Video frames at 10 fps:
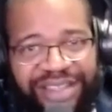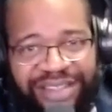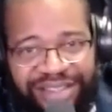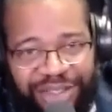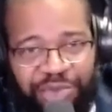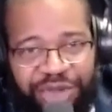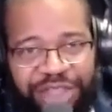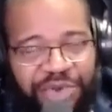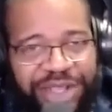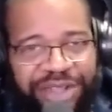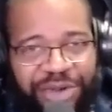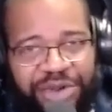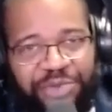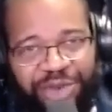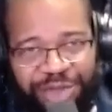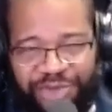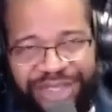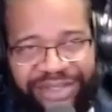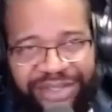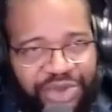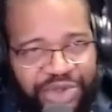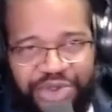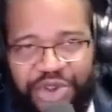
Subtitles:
So, Brother Maurice, hold on, Brother Maurice. You know